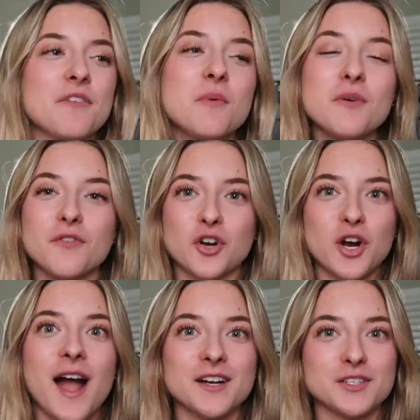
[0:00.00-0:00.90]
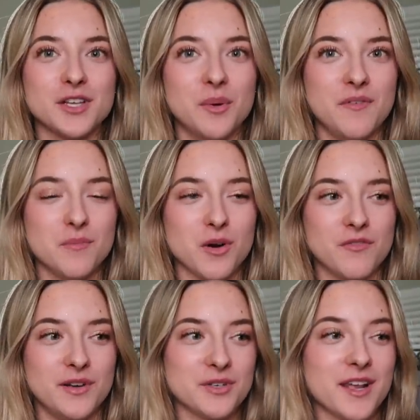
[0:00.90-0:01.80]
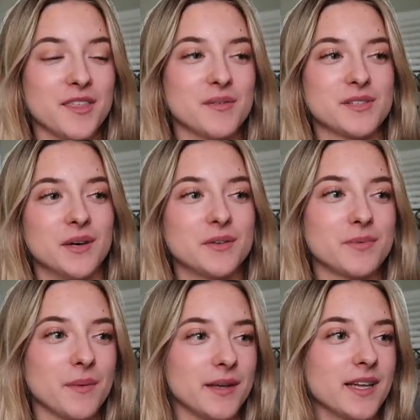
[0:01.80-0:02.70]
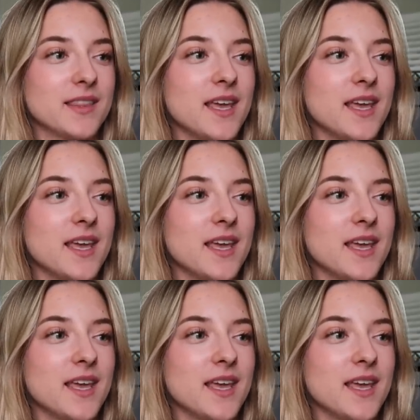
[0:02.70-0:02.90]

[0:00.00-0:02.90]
I think we would have crashed though even more if we drank those. So it was probably a good